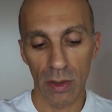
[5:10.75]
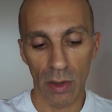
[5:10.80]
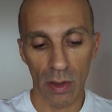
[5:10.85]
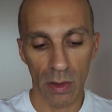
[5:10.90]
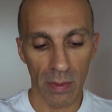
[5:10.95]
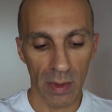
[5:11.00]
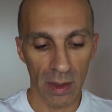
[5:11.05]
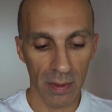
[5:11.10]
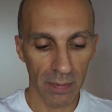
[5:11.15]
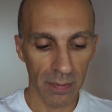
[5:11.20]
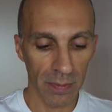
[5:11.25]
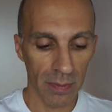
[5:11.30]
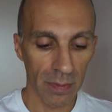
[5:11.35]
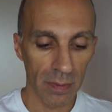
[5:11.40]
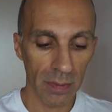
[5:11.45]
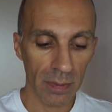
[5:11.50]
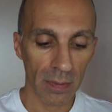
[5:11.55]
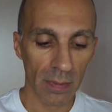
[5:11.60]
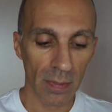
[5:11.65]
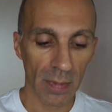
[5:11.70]
normal,
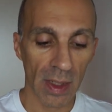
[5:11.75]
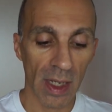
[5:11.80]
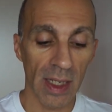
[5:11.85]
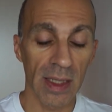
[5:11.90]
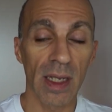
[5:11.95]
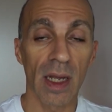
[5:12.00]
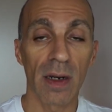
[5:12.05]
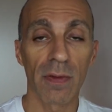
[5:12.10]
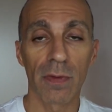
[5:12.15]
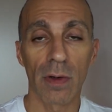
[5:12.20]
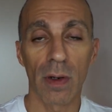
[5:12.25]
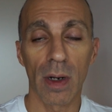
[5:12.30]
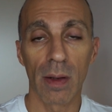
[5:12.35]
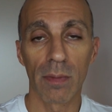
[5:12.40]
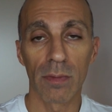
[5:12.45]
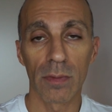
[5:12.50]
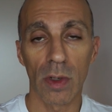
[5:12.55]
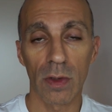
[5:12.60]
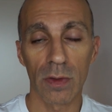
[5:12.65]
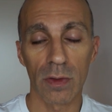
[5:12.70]
and therefore
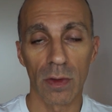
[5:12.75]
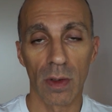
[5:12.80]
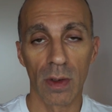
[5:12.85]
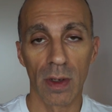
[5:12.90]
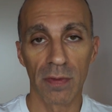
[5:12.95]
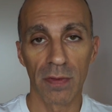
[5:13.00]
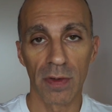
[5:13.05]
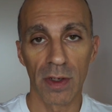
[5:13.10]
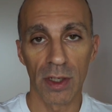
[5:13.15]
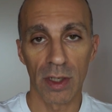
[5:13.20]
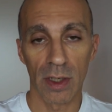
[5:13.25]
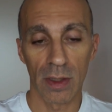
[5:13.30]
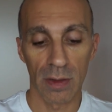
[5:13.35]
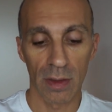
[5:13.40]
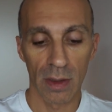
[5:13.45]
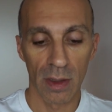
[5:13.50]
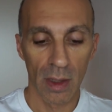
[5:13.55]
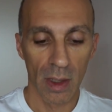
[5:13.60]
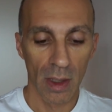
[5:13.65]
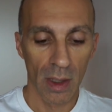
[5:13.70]
I'm not so efficient